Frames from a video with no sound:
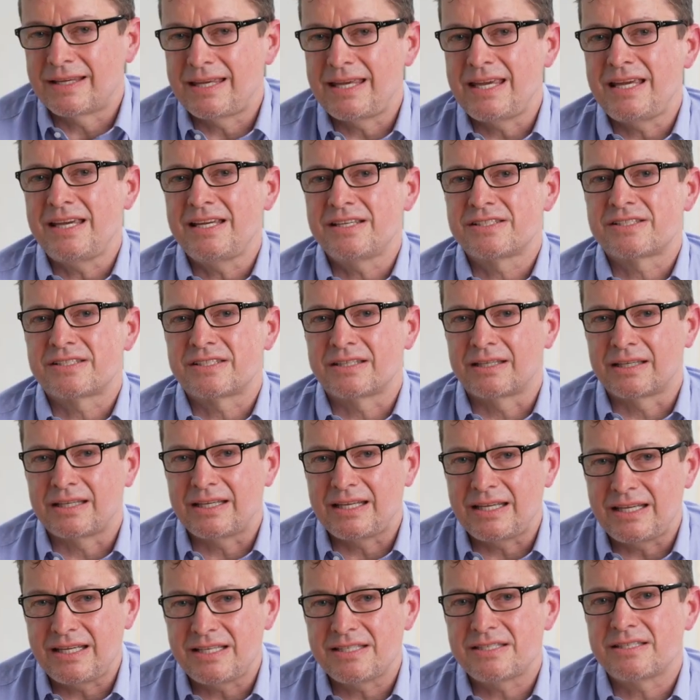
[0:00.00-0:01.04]
key is to
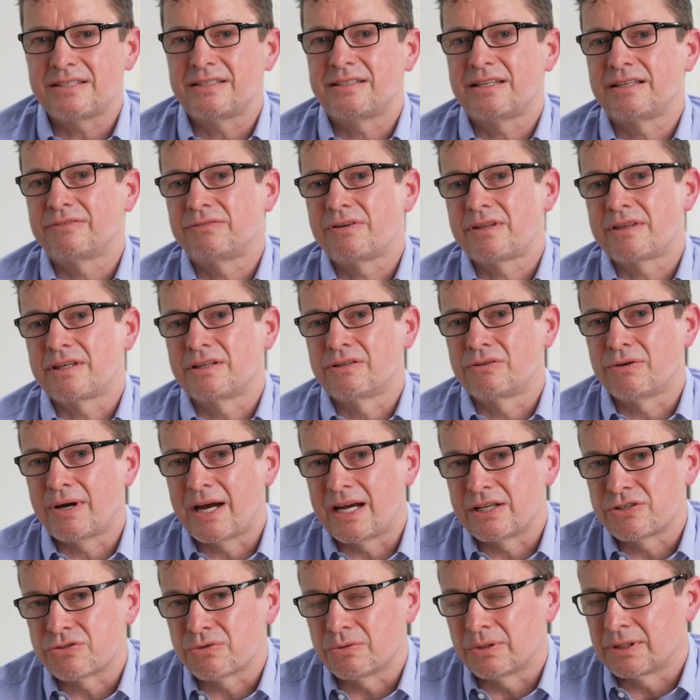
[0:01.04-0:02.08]
ease into everything
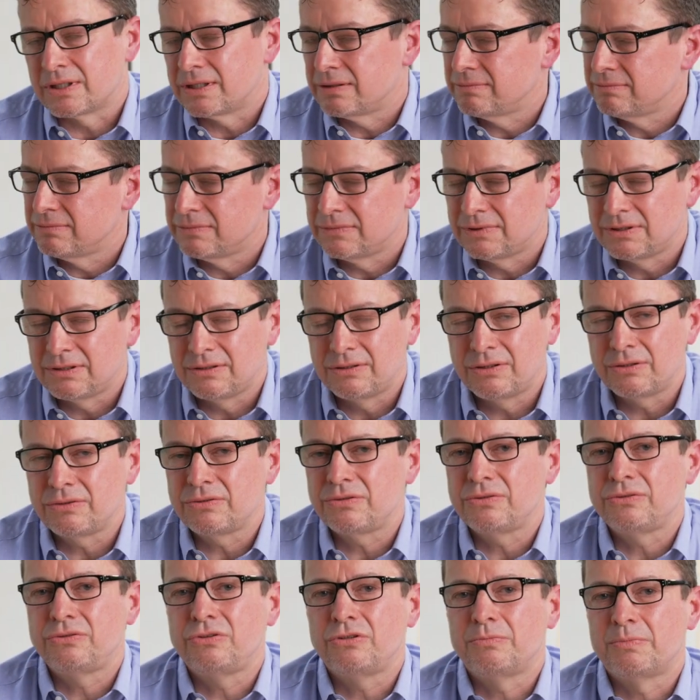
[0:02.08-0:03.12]
gradually. Don't
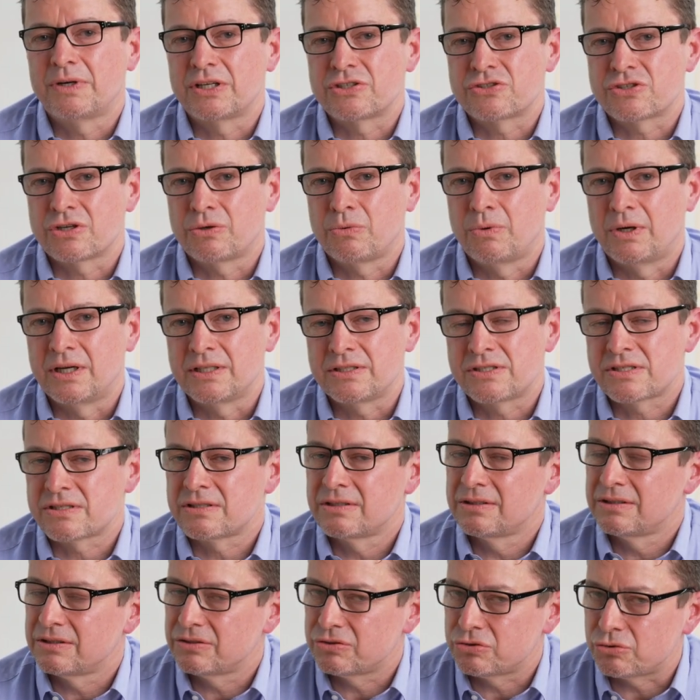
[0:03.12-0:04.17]
do too much at once.
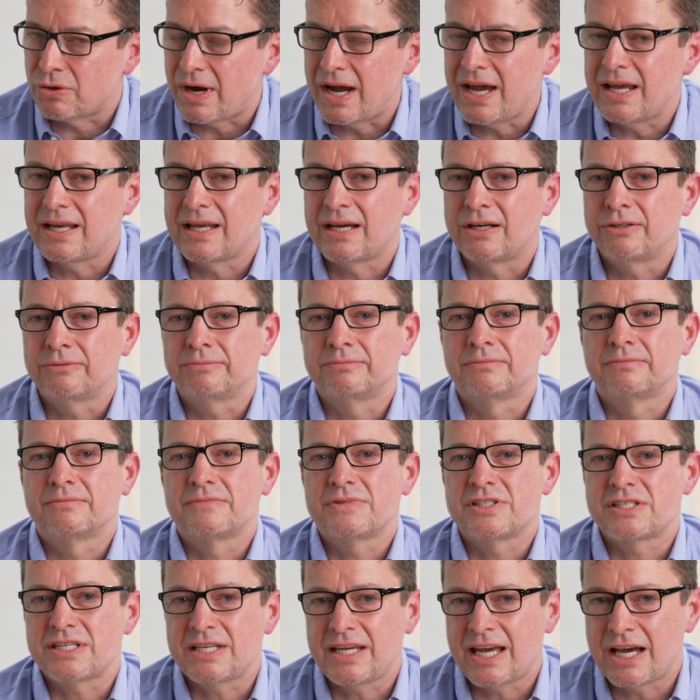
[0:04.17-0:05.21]
Try it out,
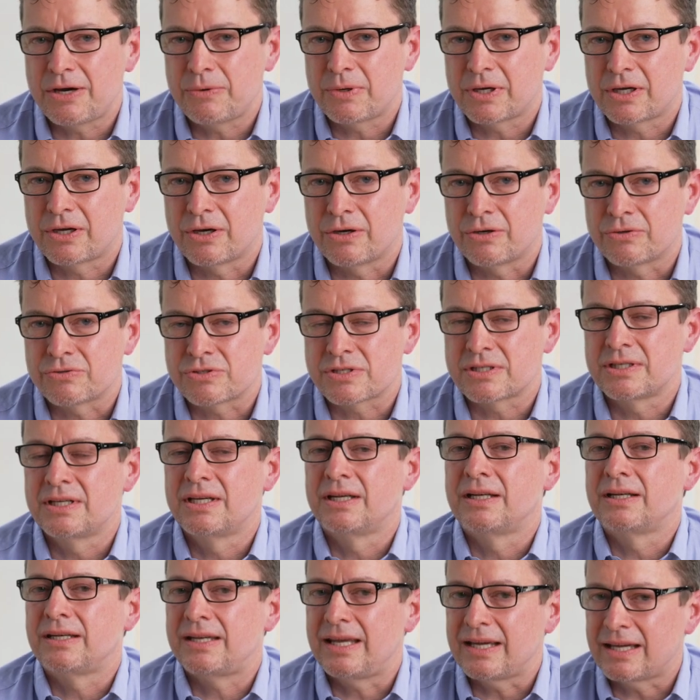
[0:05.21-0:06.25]
see how it goes,
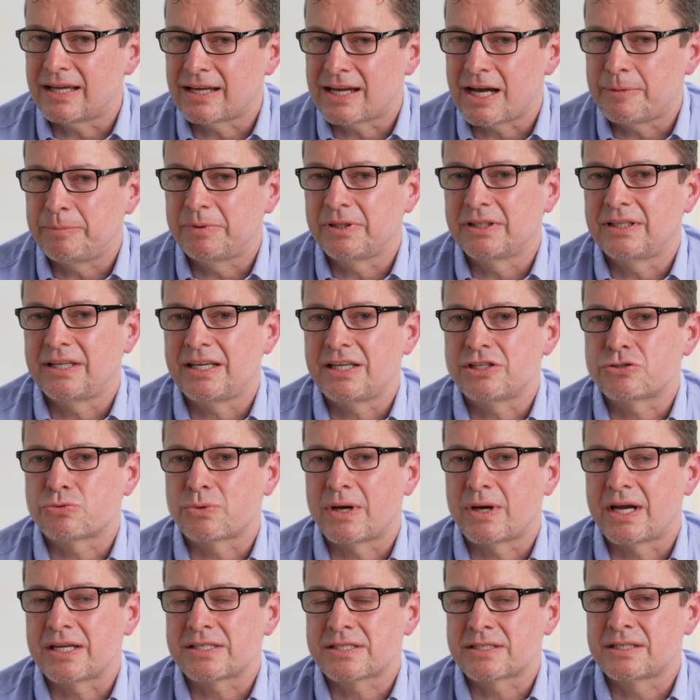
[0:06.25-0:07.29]
take a couple of days
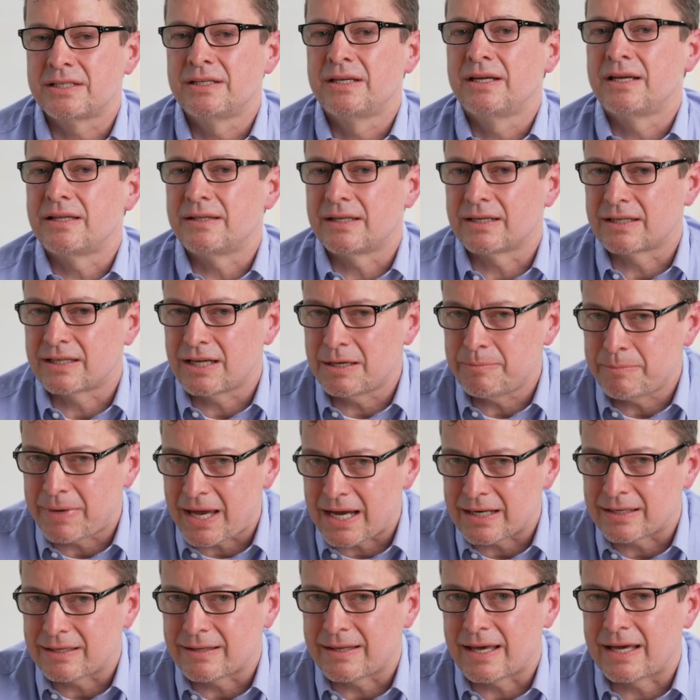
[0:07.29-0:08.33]
rest, and then come
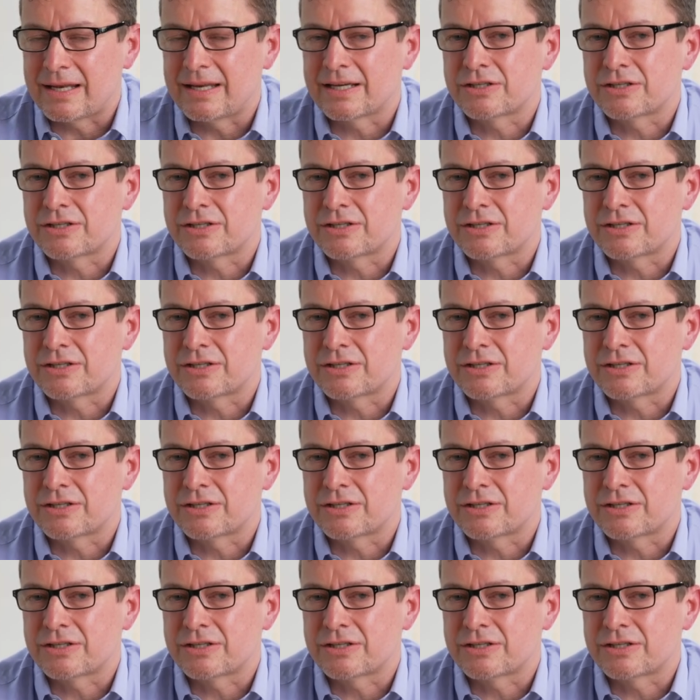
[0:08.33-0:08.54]
back to that